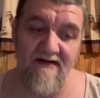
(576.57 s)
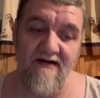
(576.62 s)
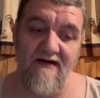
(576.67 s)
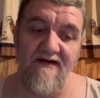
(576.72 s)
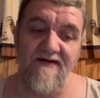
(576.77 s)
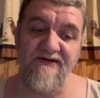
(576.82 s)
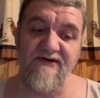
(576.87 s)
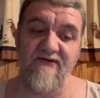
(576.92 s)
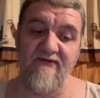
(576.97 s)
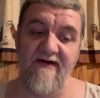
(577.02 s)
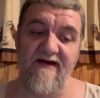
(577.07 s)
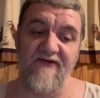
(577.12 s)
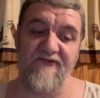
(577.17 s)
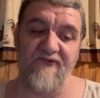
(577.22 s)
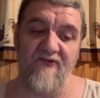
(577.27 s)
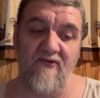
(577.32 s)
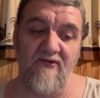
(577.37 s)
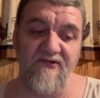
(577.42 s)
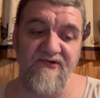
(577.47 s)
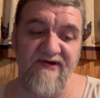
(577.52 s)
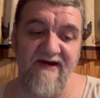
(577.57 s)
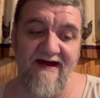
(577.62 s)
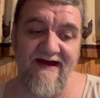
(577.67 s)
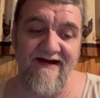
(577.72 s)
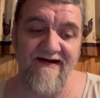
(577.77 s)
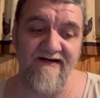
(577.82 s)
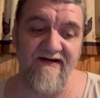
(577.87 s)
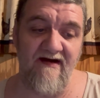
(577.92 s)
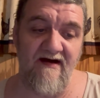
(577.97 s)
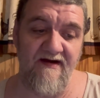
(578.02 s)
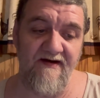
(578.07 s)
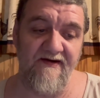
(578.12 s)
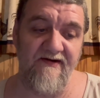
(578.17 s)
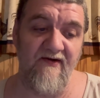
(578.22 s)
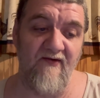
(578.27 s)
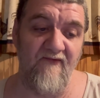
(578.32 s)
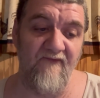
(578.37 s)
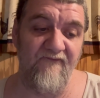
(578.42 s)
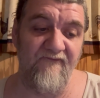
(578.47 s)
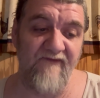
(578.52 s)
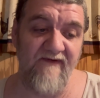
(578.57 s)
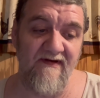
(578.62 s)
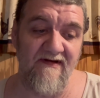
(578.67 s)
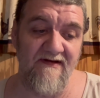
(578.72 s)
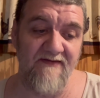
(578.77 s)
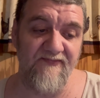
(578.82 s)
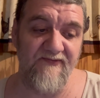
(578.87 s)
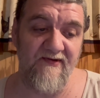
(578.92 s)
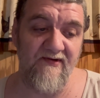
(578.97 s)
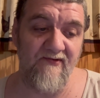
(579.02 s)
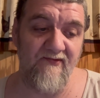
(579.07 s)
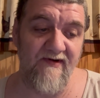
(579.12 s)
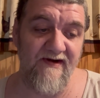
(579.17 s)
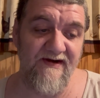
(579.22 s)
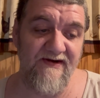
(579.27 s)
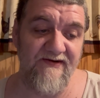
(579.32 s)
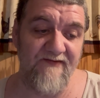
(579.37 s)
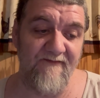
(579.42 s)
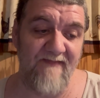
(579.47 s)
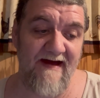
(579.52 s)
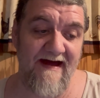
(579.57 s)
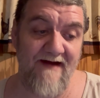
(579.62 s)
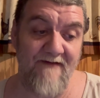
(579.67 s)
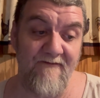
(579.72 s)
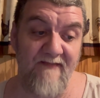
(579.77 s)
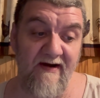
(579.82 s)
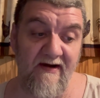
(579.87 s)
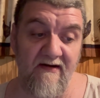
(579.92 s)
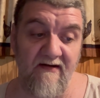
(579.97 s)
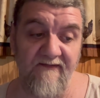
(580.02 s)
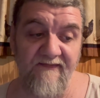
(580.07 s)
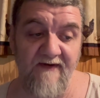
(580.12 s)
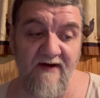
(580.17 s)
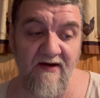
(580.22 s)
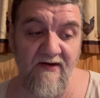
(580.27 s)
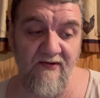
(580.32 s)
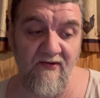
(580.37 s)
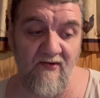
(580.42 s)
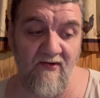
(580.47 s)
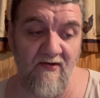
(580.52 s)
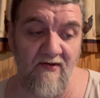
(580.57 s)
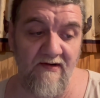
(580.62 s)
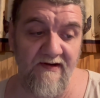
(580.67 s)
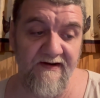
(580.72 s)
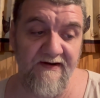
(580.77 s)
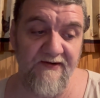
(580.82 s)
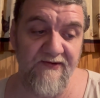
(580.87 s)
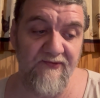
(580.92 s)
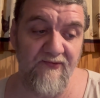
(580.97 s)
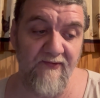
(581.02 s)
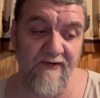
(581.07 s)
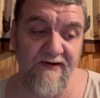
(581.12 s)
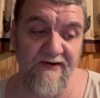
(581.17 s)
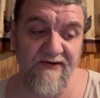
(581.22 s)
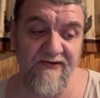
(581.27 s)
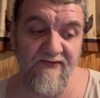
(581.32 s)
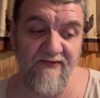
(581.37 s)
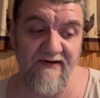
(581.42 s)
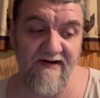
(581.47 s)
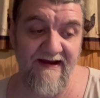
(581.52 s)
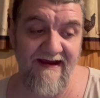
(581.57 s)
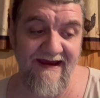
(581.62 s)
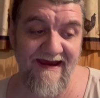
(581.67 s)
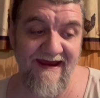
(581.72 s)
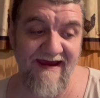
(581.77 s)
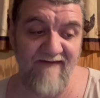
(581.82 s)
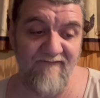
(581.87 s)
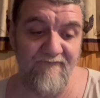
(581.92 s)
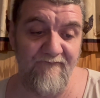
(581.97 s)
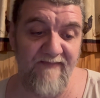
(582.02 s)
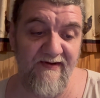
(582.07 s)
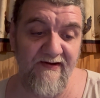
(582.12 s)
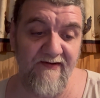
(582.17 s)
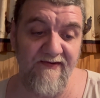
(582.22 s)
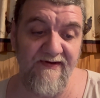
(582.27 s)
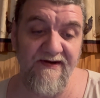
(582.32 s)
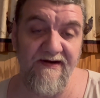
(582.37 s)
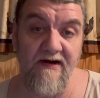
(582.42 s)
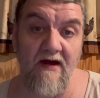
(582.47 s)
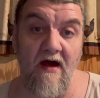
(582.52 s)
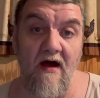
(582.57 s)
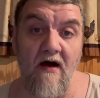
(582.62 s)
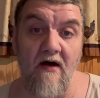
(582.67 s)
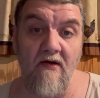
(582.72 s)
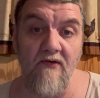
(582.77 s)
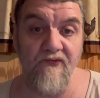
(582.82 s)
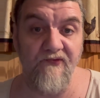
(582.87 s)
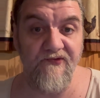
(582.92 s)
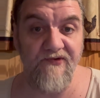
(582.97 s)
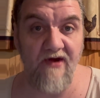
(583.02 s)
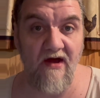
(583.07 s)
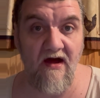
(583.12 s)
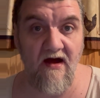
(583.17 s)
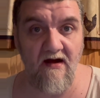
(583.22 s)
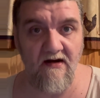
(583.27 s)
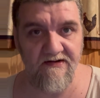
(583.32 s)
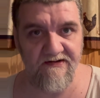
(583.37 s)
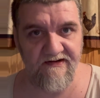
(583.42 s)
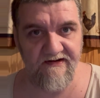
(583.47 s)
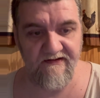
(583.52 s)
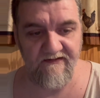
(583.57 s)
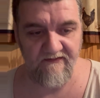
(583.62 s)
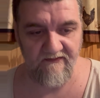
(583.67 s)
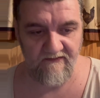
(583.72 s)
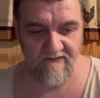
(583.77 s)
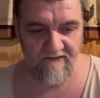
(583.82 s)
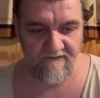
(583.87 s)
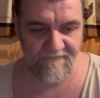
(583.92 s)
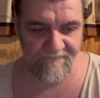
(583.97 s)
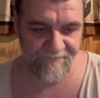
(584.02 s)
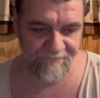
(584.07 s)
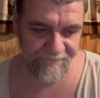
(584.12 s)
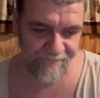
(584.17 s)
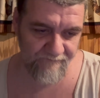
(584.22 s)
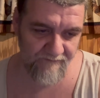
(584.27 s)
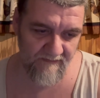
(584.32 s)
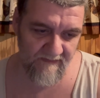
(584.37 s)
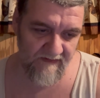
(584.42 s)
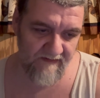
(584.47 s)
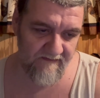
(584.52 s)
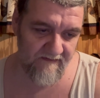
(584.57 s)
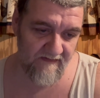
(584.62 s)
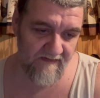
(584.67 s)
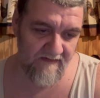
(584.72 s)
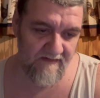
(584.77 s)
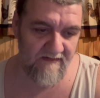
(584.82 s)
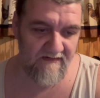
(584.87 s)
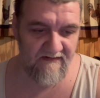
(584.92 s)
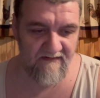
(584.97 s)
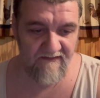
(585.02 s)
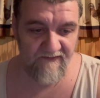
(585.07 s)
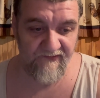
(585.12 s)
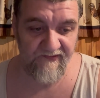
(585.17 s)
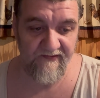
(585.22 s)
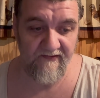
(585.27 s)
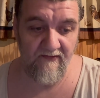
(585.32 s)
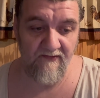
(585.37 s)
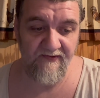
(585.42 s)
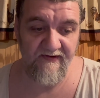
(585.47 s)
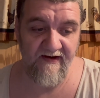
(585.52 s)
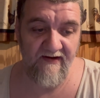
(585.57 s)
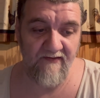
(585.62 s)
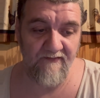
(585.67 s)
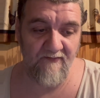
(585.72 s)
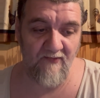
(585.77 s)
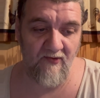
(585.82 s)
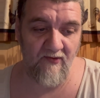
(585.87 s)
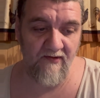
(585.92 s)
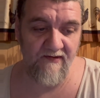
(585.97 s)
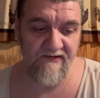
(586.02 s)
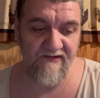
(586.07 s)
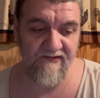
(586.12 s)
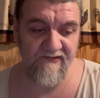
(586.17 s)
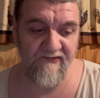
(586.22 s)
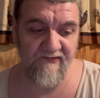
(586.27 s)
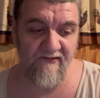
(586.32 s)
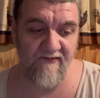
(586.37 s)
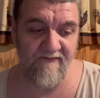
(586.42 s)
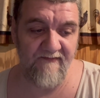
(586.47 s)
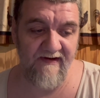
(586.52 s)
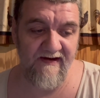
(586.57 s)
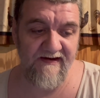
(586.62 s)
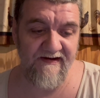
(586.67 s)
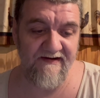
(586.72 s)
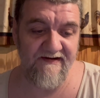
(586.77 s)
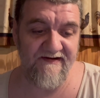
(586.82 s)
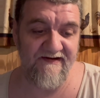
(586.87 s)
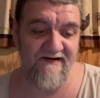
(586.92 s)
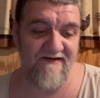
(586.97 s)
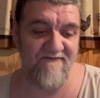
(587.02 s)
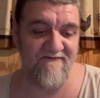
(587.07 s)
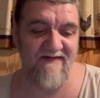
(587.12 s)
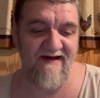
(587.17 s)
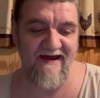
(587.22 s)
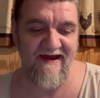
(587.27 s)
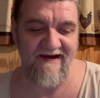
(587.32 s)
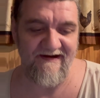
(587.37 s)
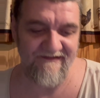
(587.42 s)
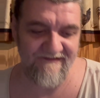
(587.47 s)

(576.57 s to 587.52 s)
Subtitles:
U.S. oil giant ConocoPhillips agreed to buy Marathon Oil in a $22.5 billion all-stock deal. Zero-down mortgages are making a comeback.